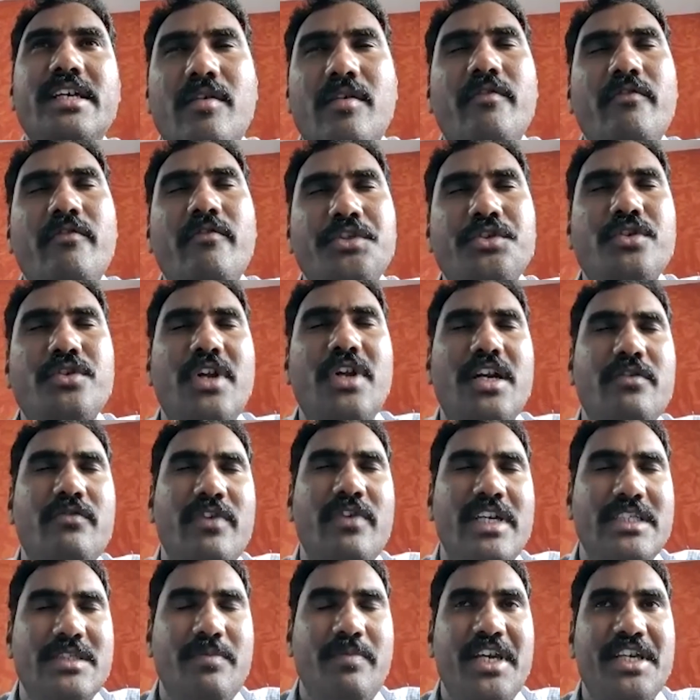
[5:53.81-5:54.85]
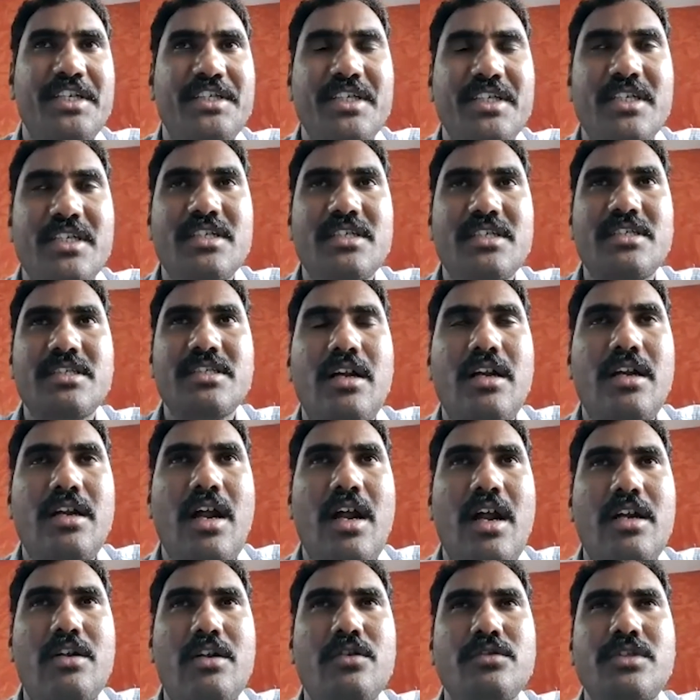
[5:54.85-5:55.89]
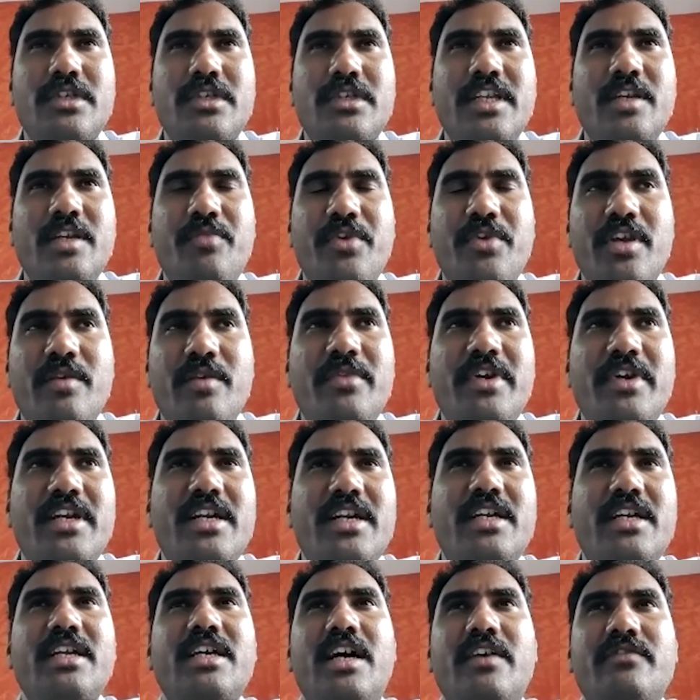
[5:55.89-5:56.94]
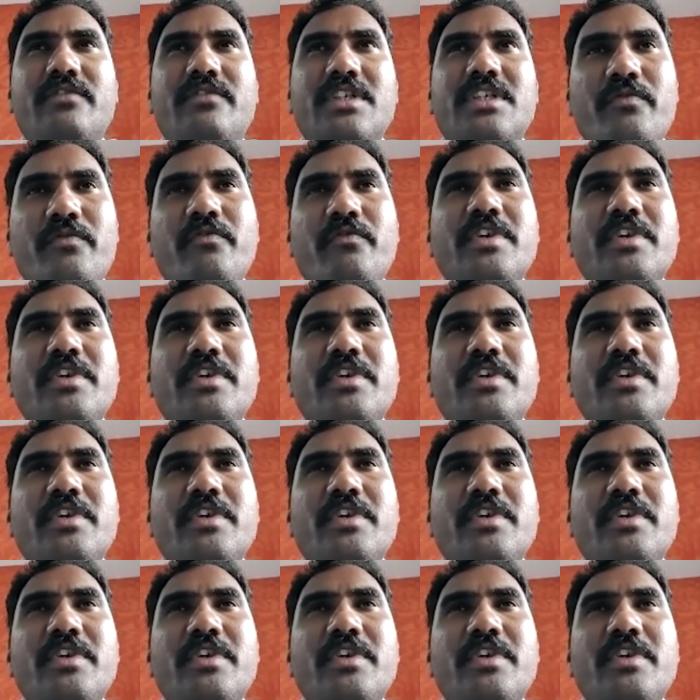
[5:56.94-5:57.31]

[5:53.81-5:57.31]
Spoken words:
We should advise patients not to sleep immediately after,